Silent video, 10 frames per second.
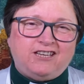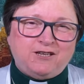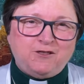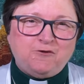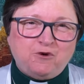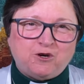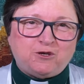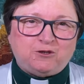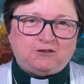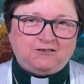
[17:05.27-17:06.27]
in the
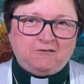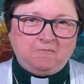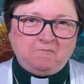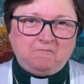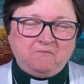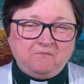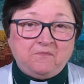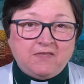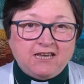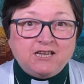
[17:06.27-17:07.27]
world.
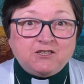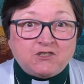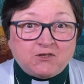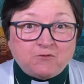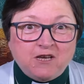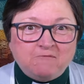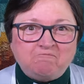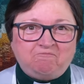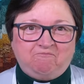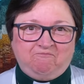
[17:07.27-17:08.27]
Swim.